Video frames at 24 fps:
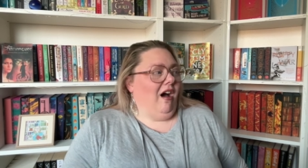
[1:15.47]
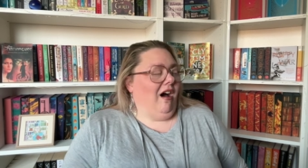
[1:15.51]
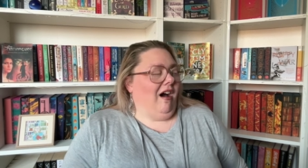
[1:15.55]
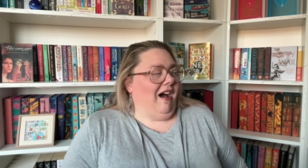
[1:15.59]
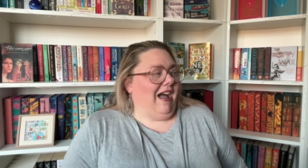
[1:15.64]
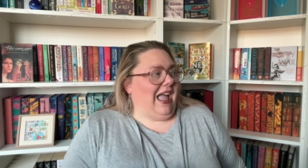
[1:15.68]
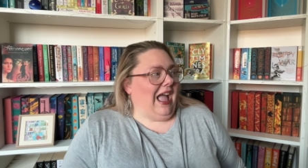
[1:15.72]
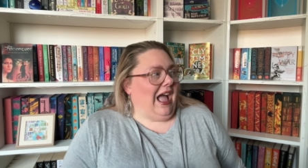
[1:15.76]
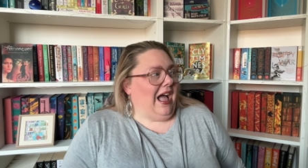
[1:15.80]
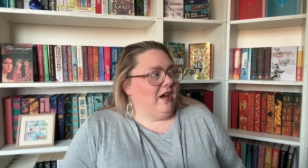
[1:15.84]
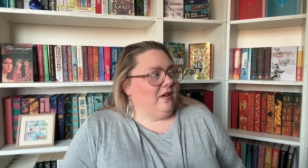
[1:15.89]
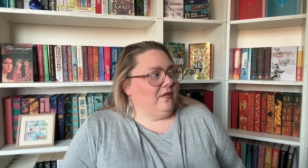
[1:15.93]

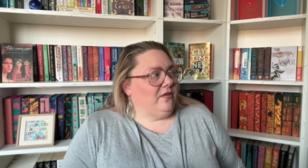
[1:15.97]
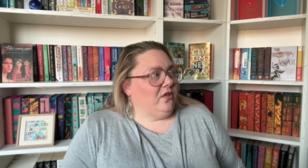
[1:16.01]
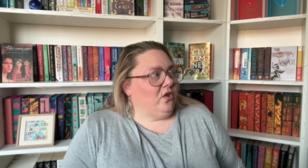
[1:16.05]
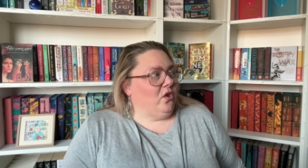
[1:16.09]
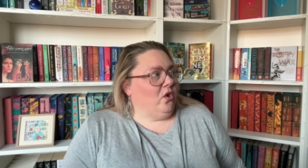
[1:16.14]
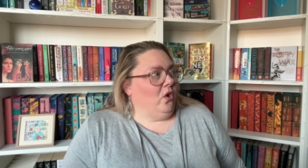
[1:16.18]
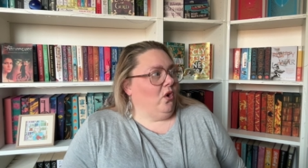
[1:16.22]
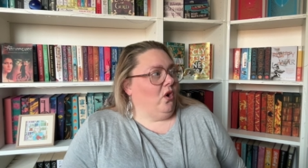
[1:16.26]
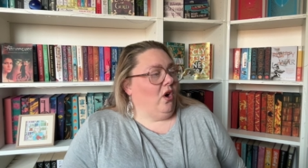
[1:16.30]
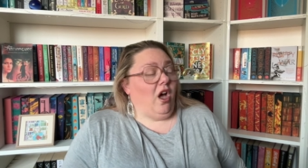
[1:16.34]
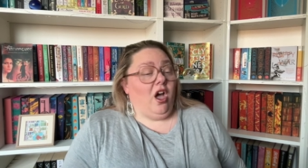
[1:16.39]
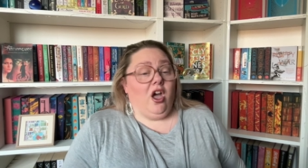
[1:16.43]
I have
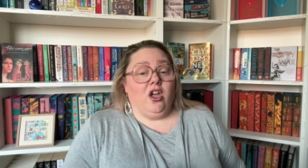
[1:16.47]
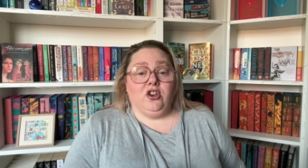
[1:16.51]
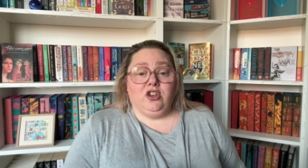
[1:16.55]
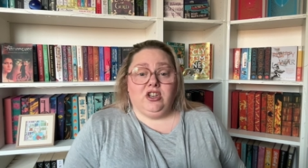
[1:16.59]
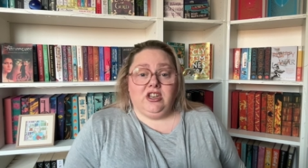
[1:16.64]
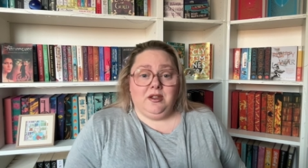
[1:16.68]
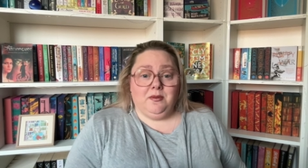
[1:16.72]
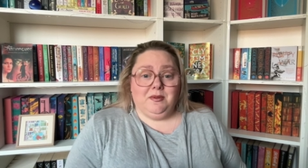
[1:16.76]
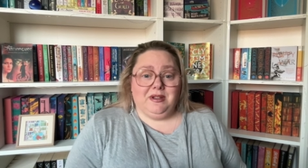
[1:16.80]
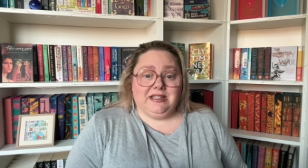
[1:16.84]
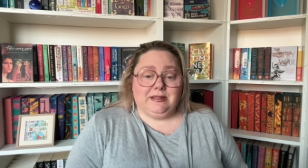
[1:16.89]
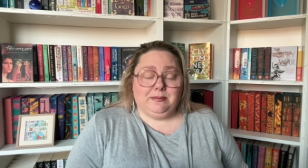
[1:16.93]
got her
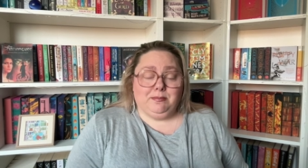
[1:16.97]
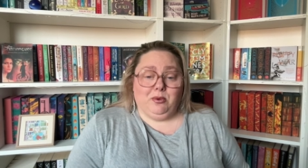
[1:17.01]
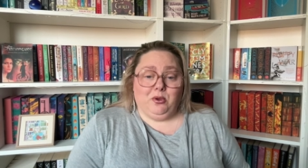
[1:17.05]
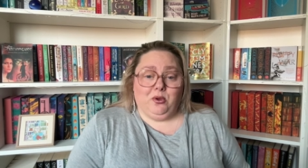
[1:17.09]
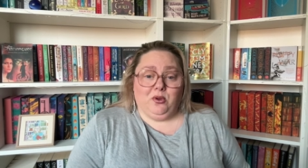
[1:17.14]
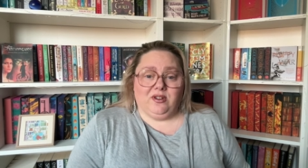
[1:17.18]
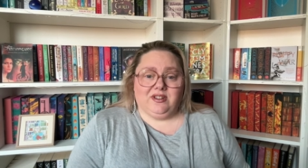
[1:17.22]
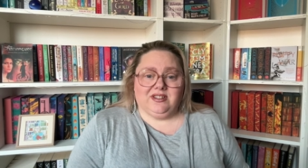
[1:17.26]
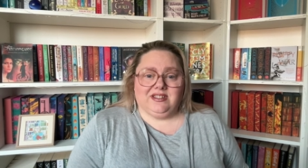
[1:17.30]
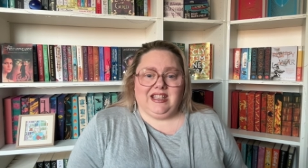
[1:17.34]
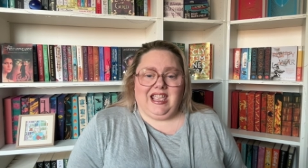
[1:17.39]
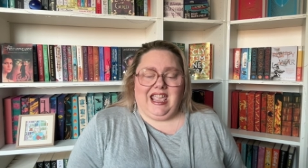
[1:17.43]
newest
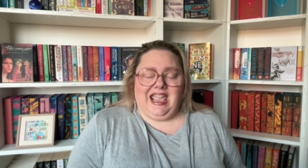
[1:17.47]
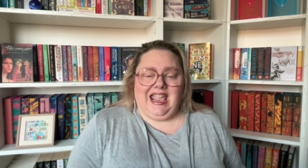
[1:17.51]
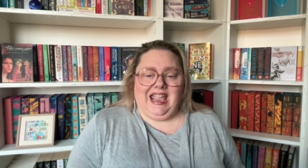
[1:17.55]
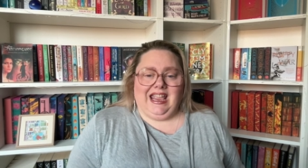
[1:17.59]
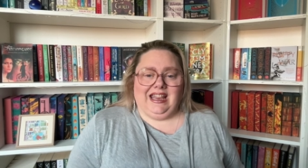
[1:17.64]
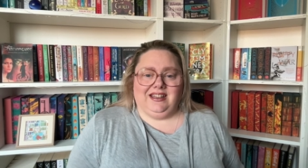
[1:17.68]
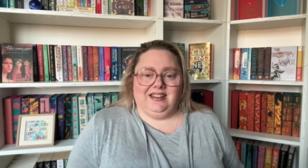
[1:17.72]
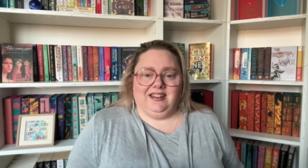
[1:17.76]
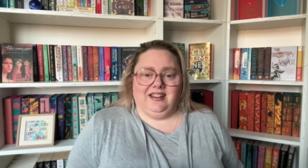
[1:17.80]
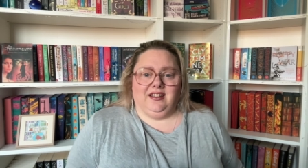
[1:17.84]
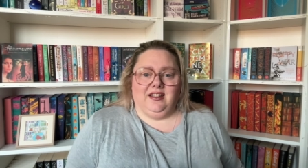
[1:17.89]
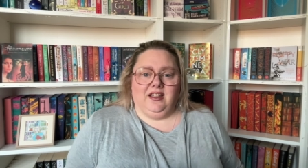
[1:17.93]
books
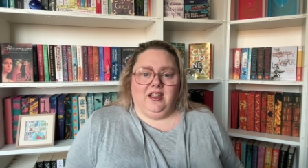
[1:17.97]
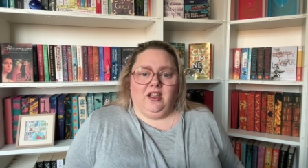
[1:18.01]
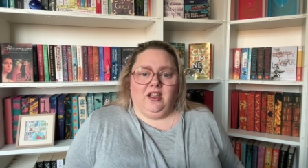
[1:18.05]
in